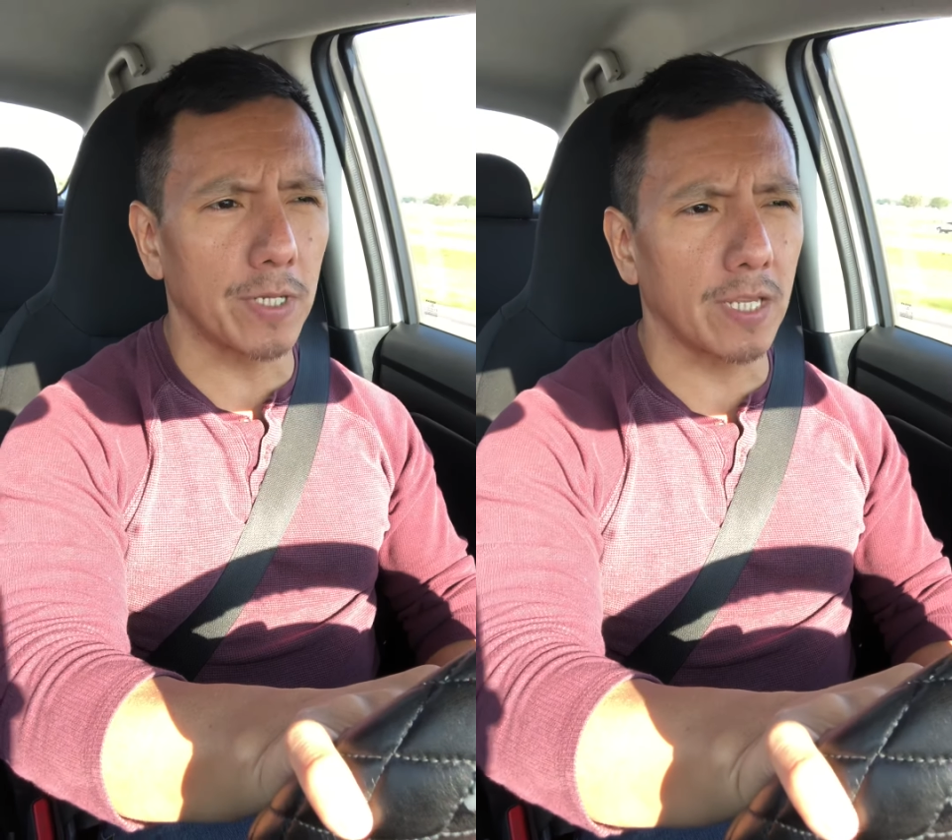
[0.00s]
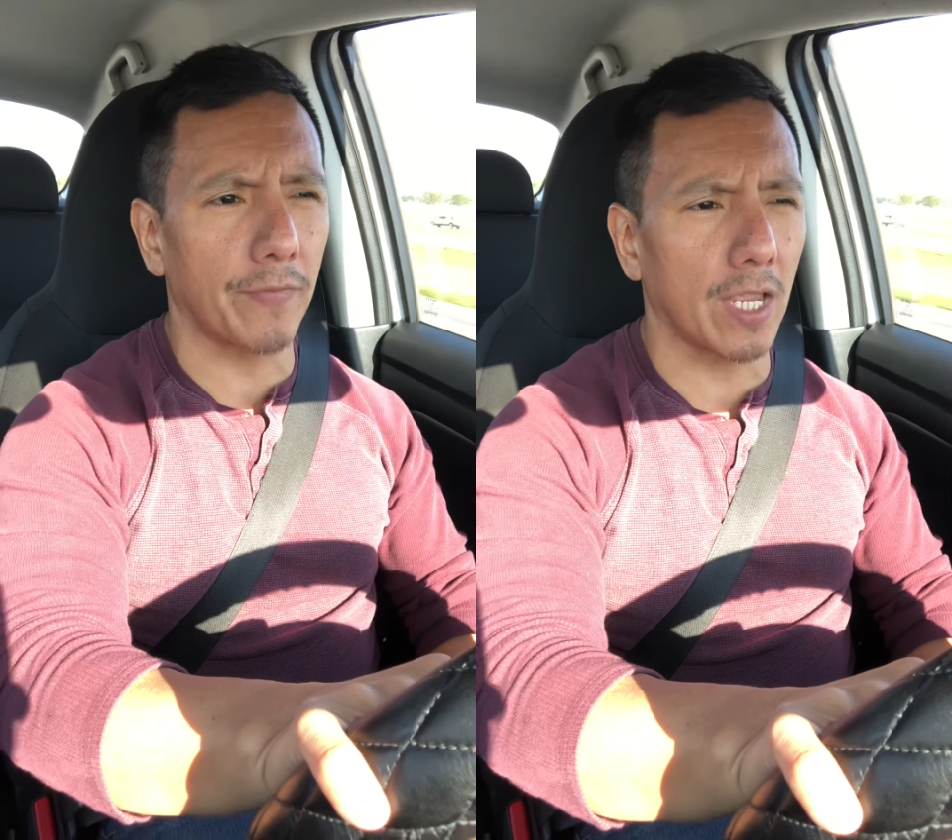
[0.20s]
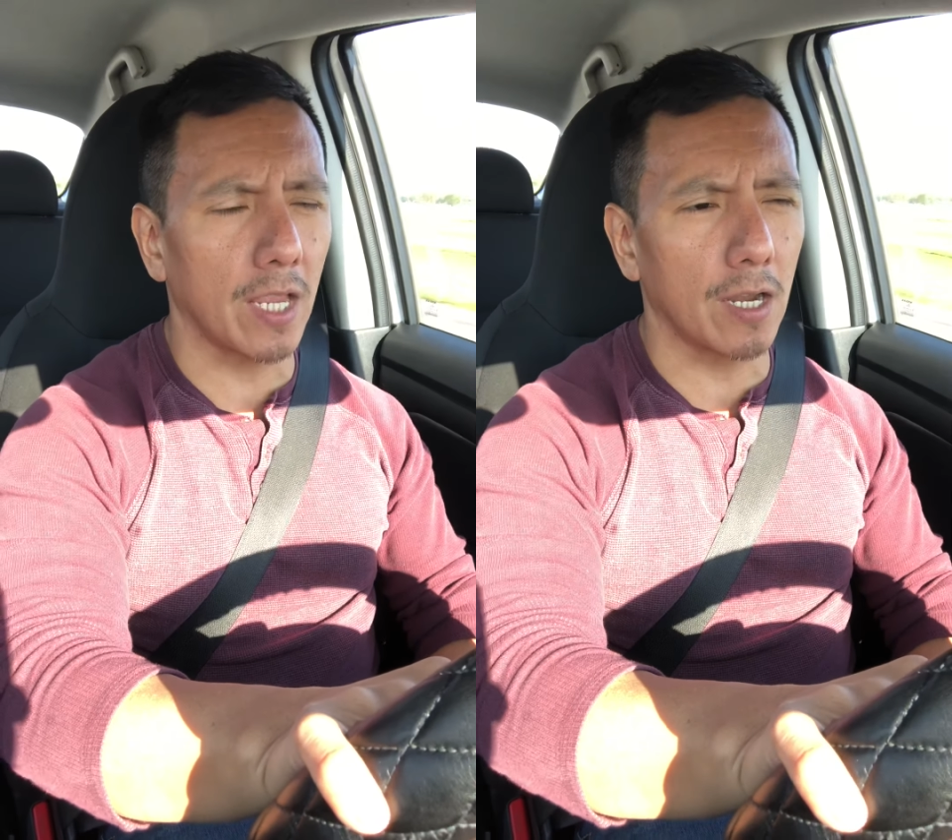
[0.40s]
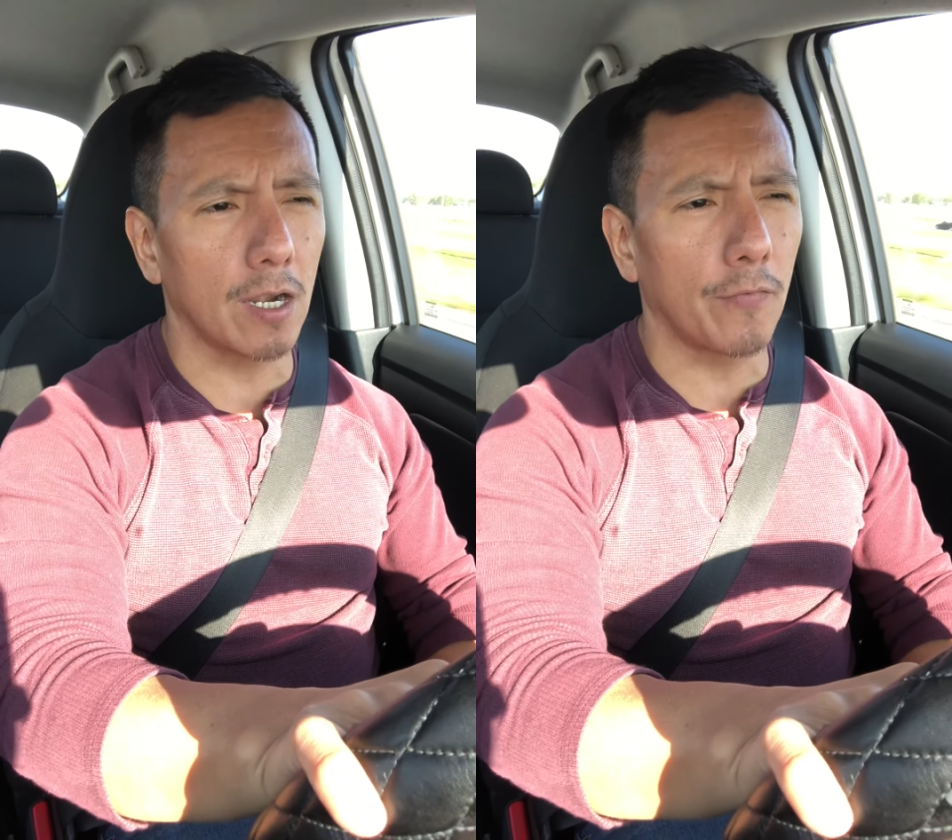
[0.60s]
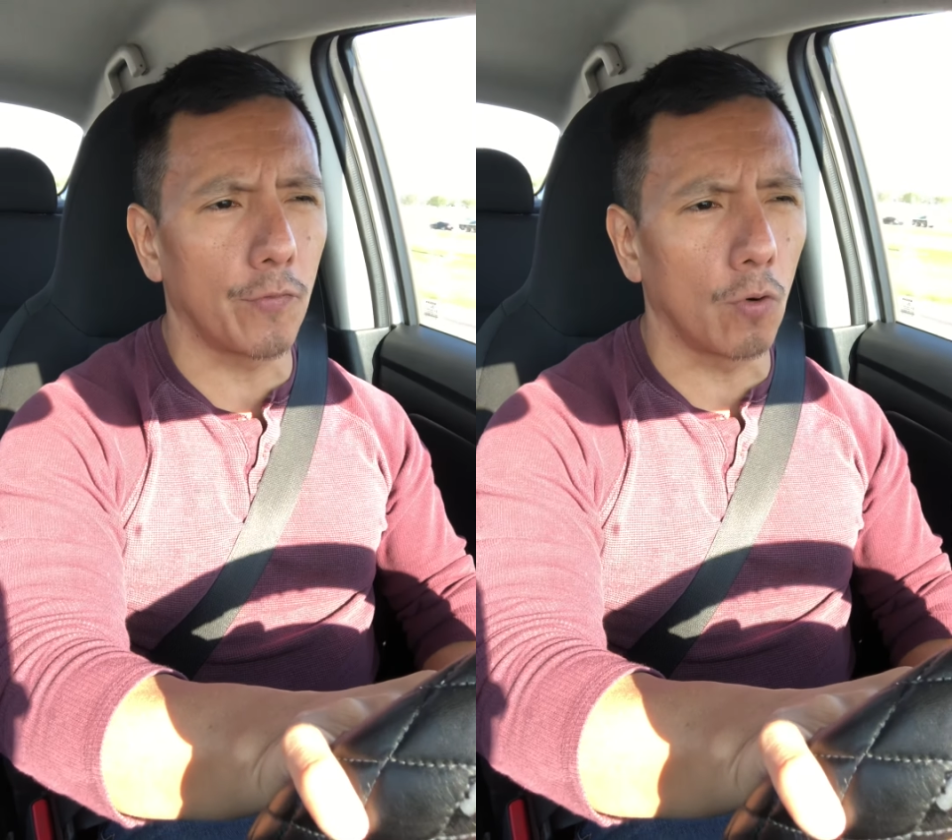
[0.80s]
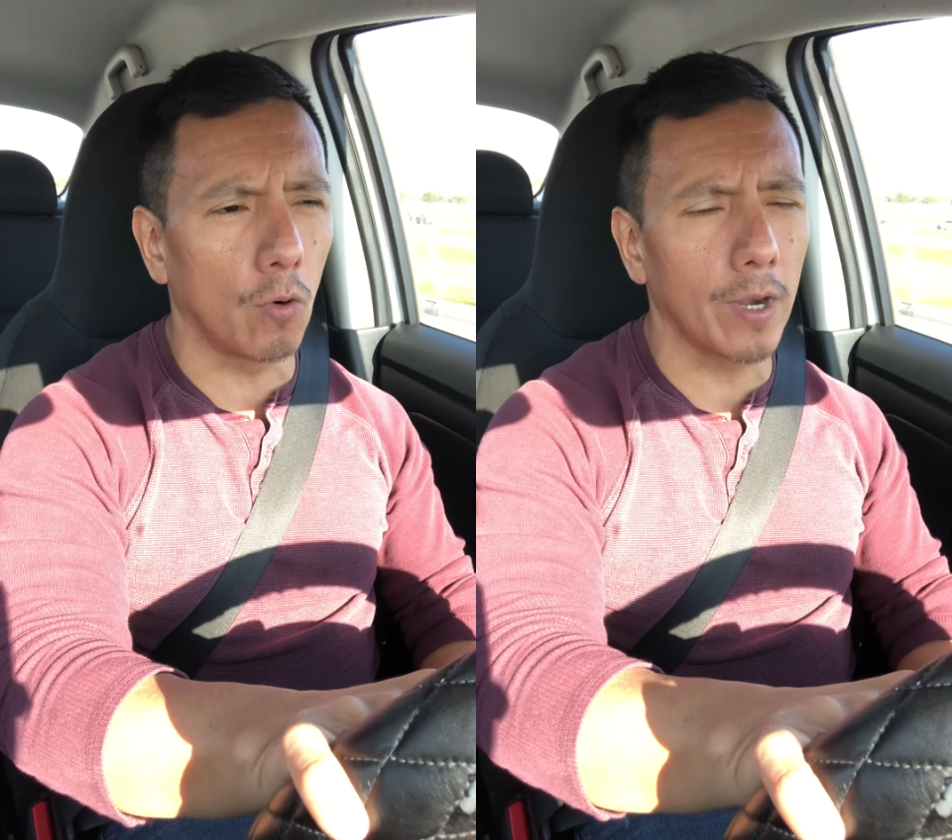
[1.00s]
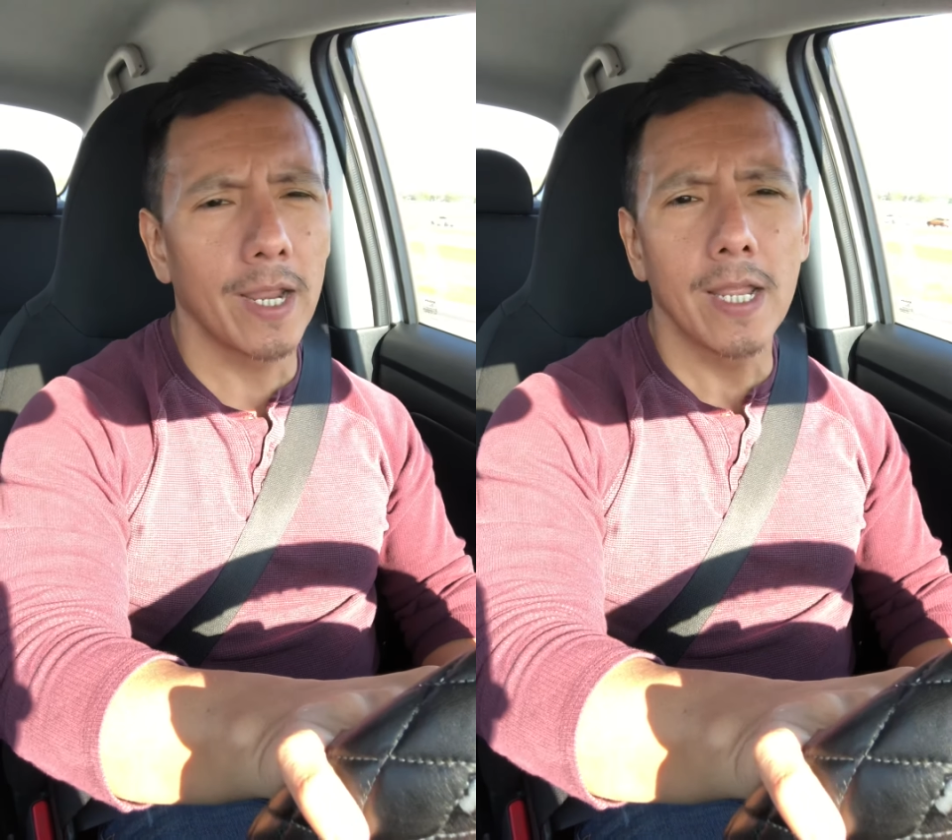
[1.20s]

Prince here for